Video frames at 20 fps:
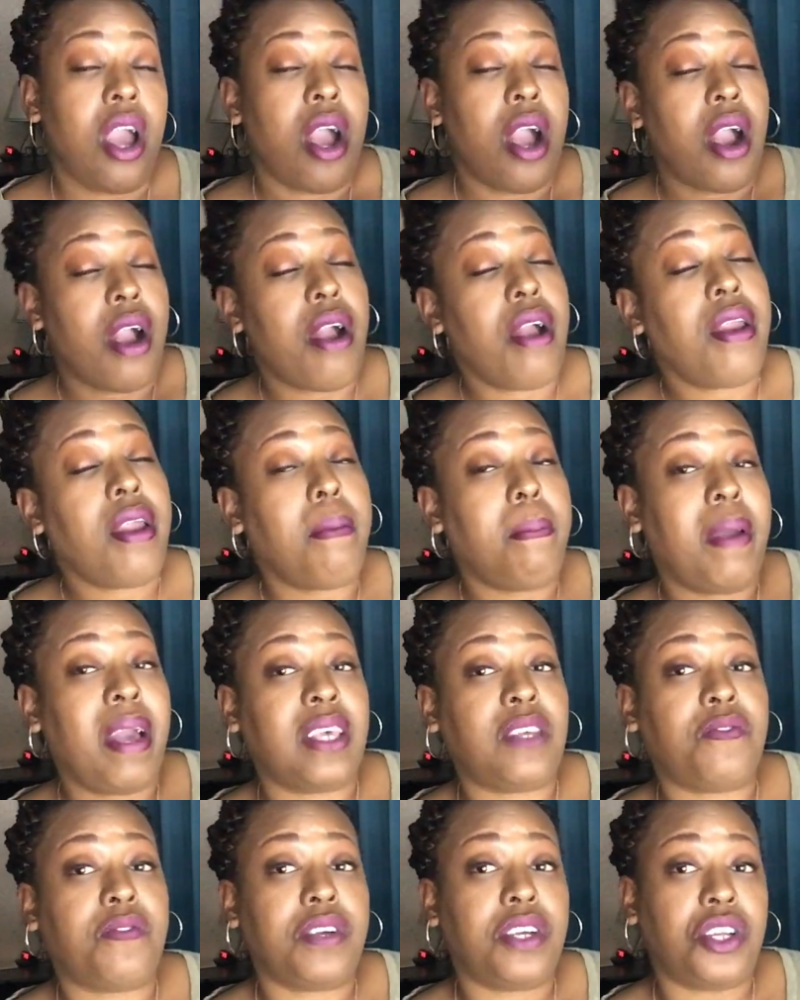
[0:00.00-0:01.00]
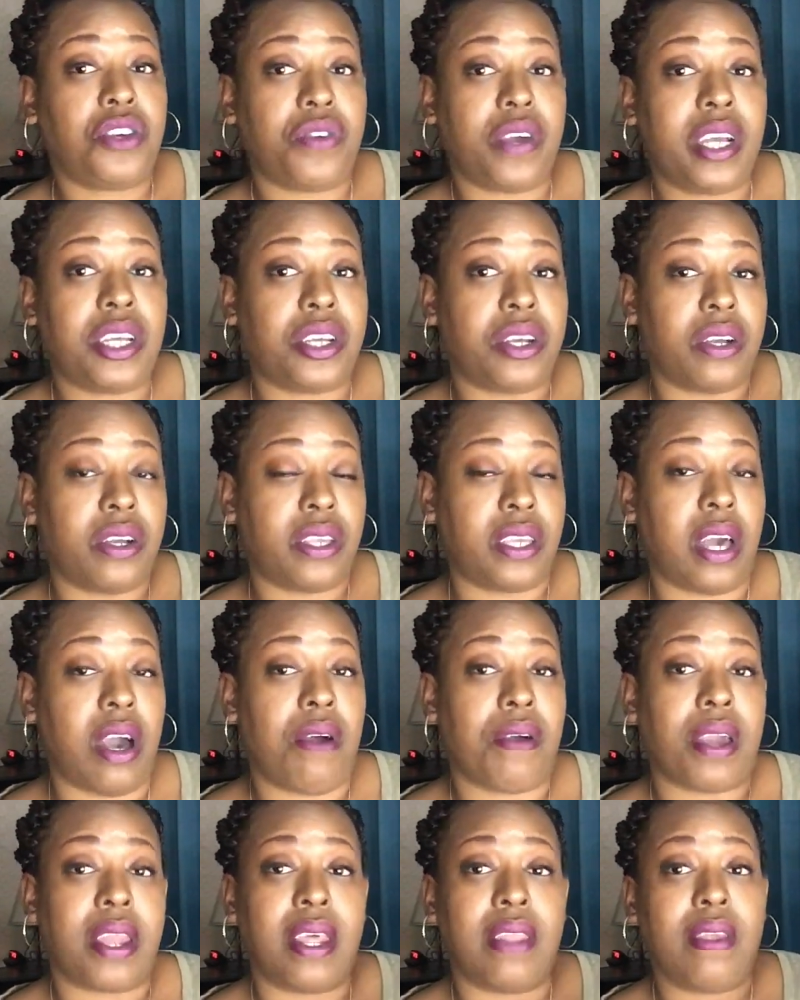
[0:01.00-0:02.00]
Her and her best friend Treasure are
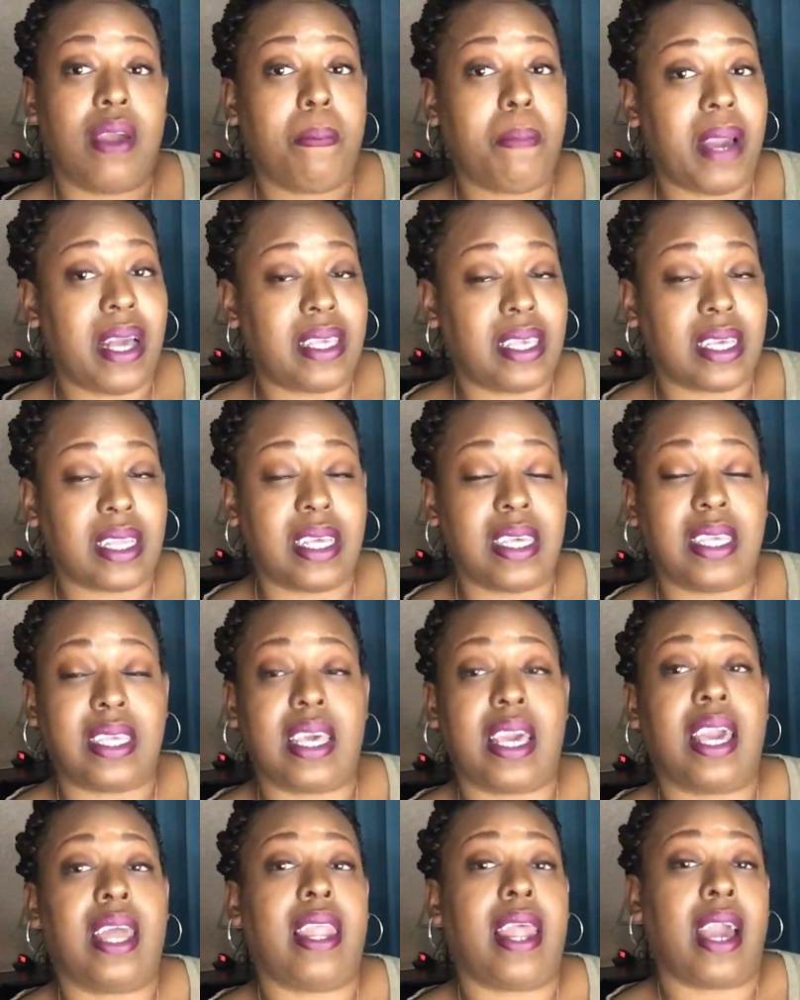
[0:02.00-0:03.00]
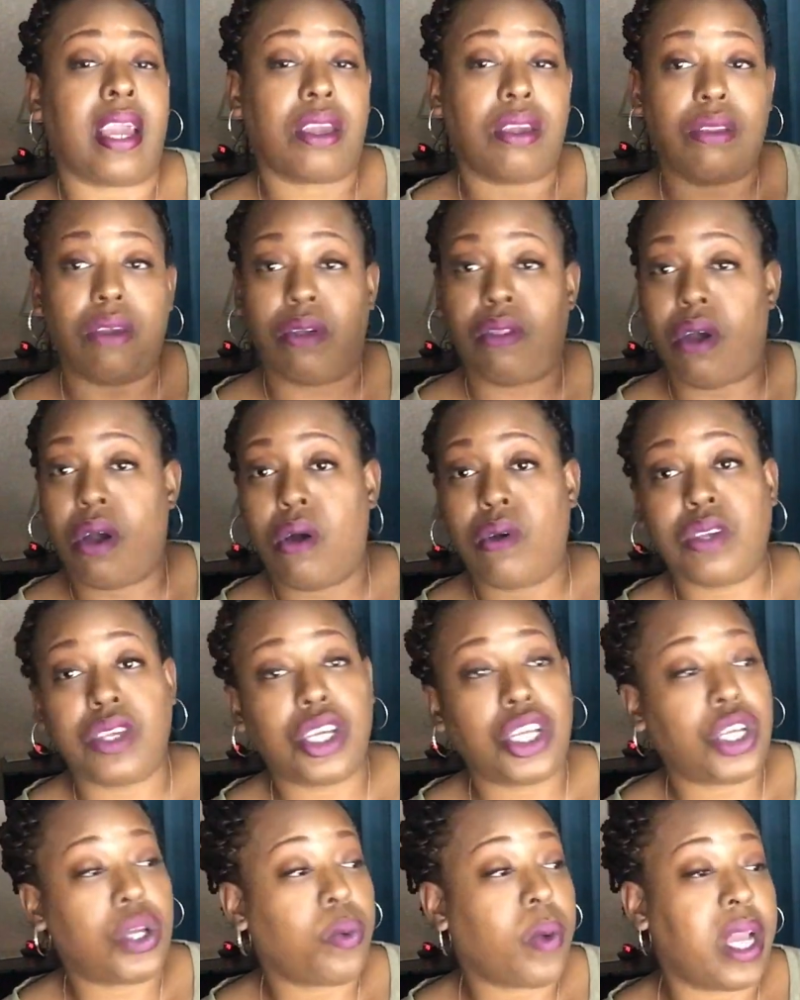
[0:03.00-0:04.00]
talking, and they're basically saying, like, you know, the whole
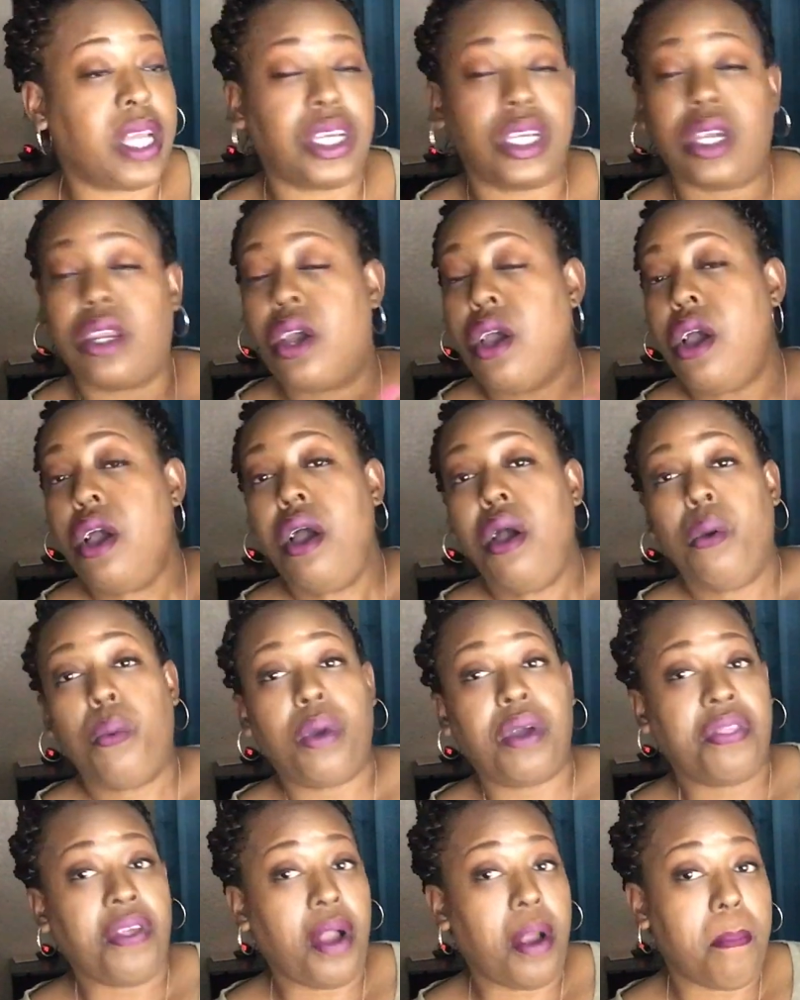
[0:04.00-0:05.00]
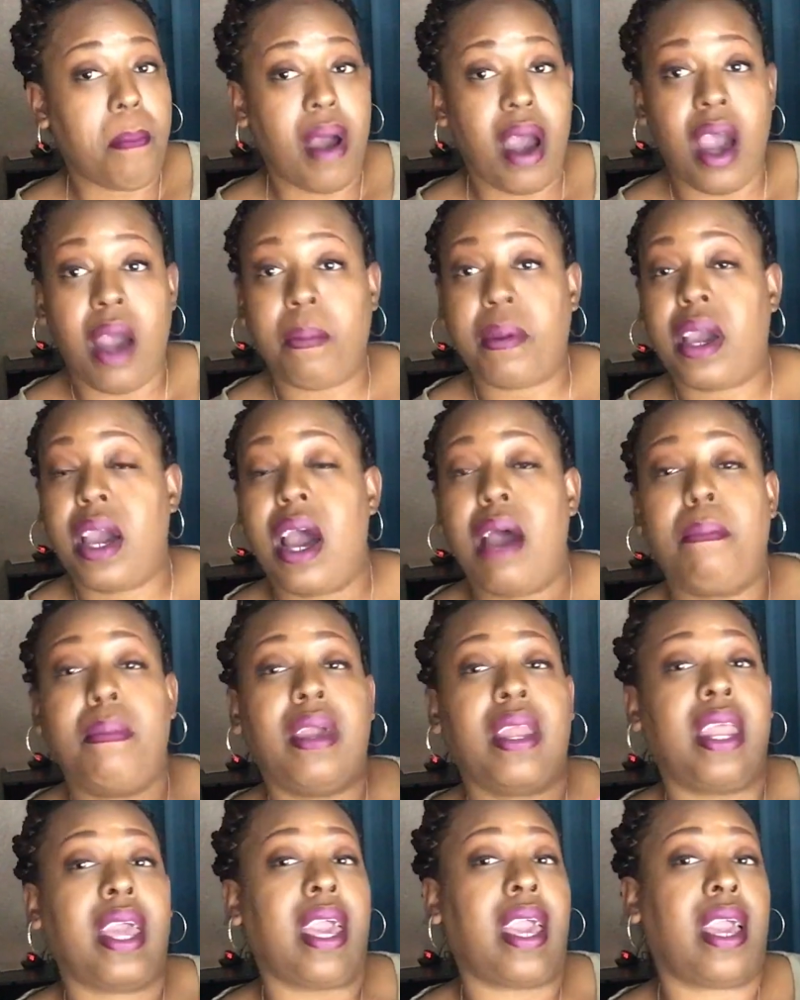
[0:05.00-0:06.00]
situation with her mom
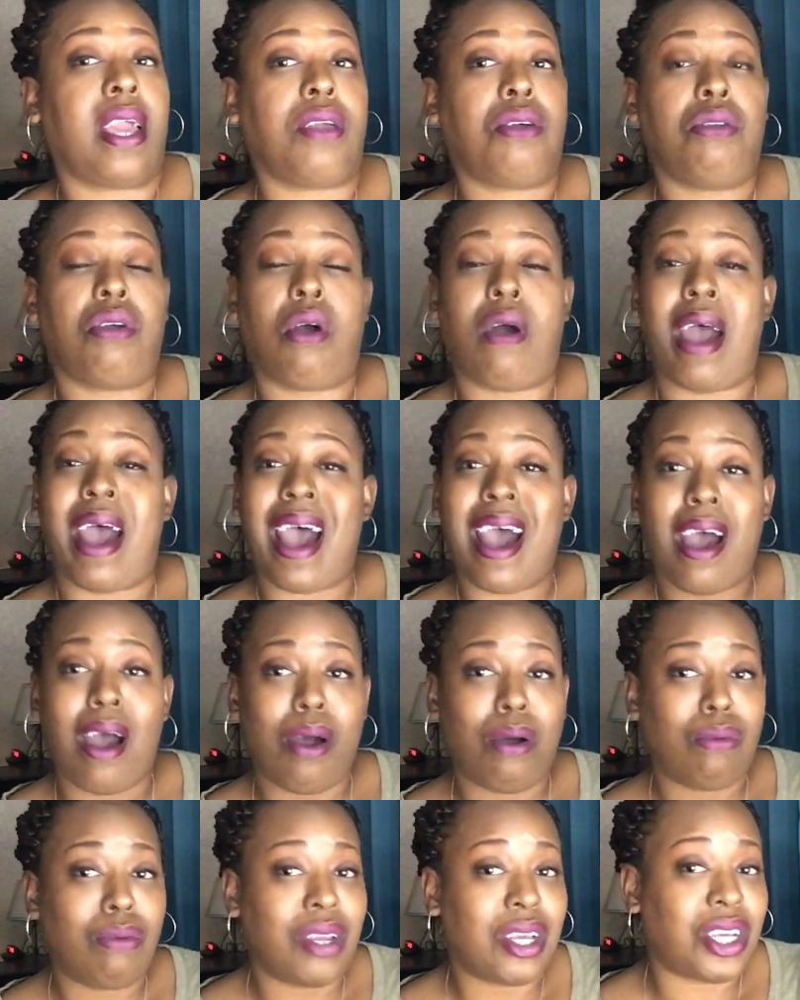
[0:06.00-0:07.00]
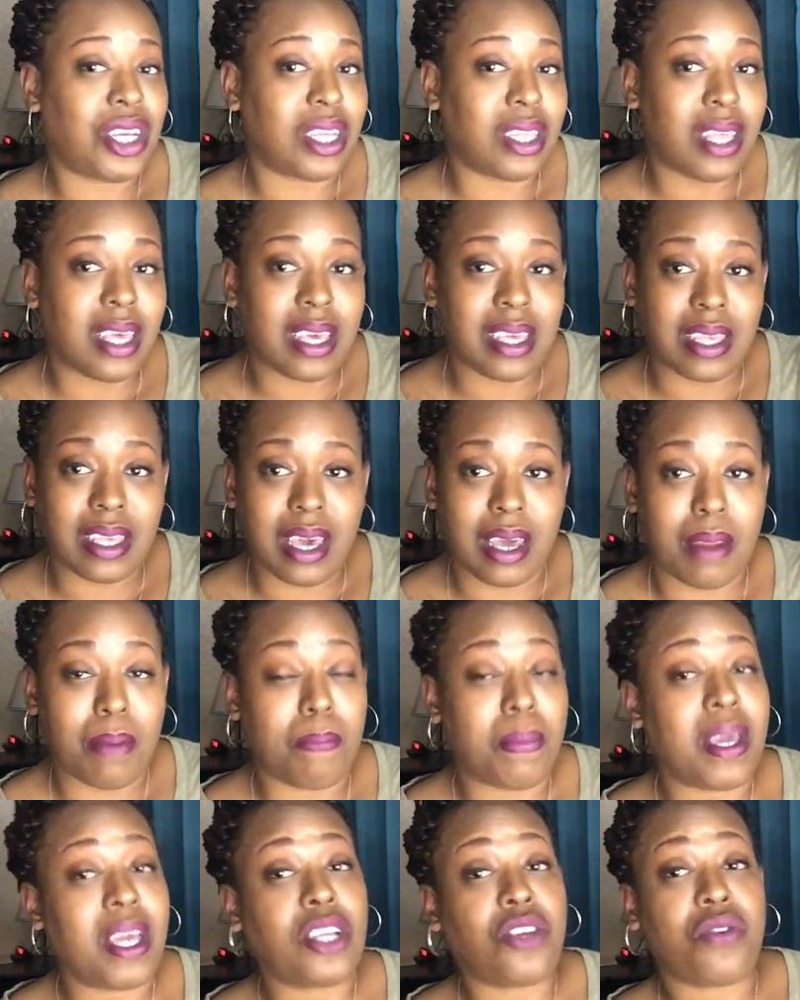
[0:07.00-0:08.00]
coming, and, you know, how does she think it's going to
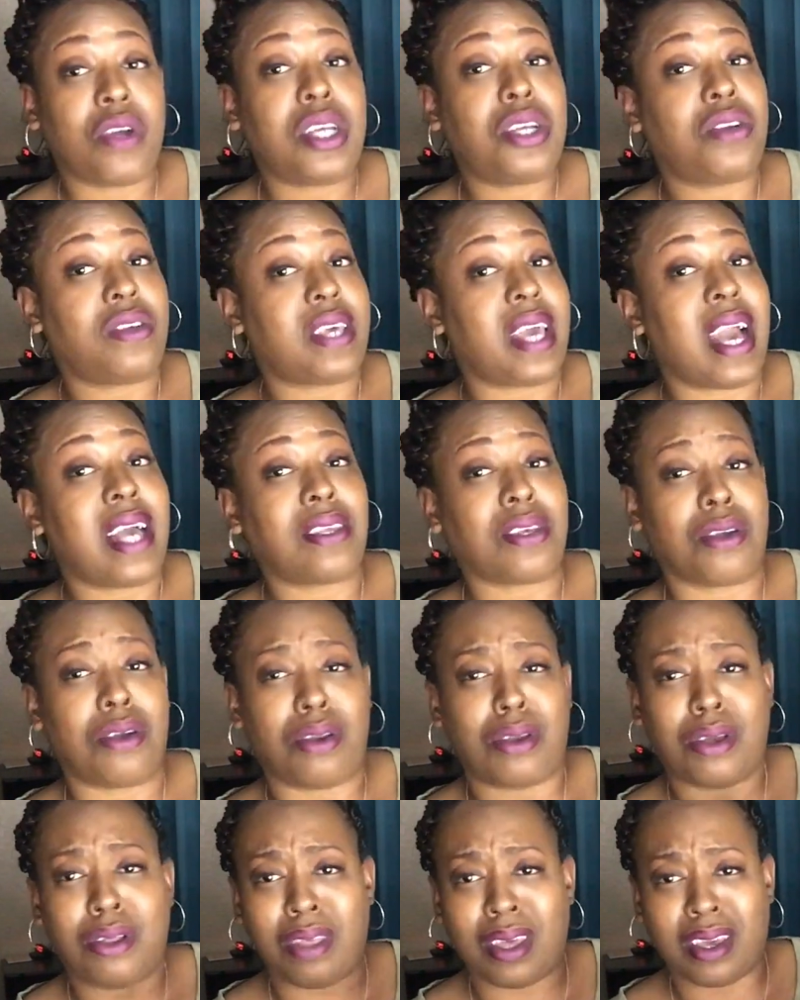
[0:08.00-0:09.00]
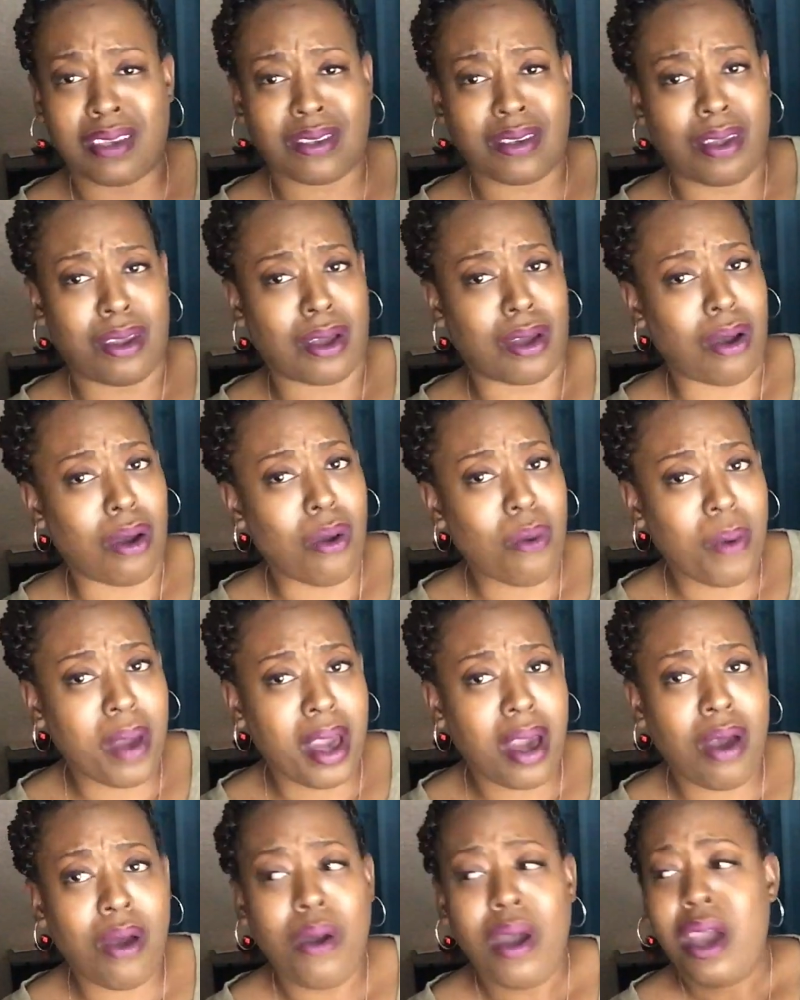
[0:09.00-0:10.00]
be? Treasure's asking her, do you think it's going to go
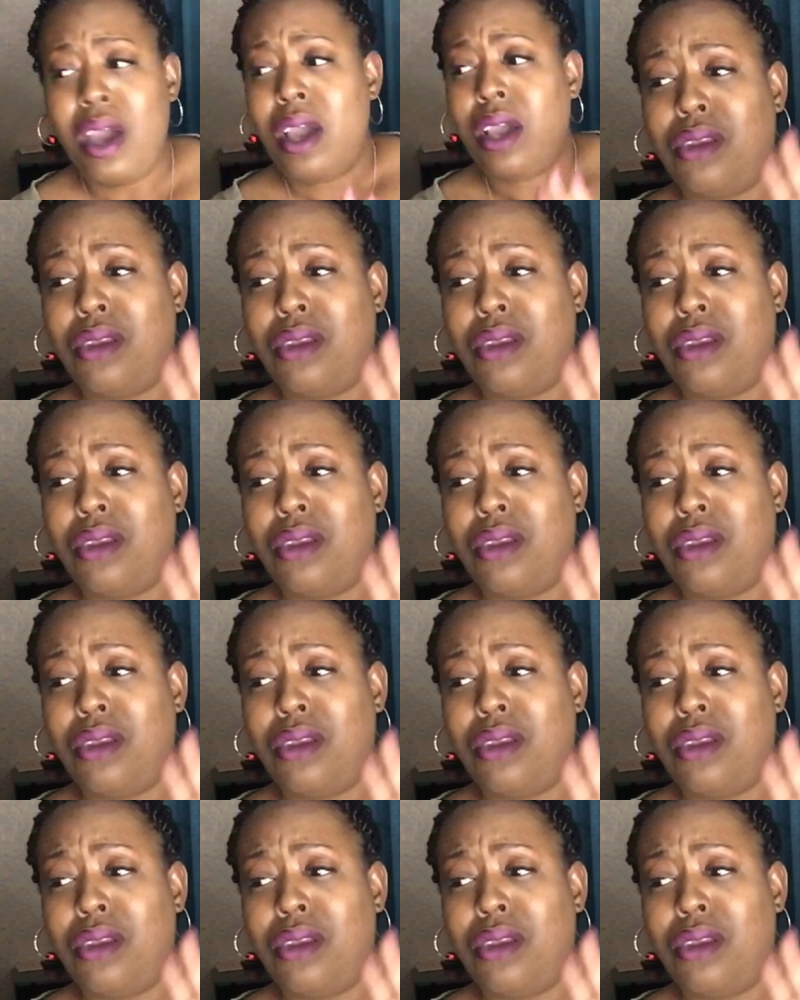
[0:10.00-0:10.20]
well?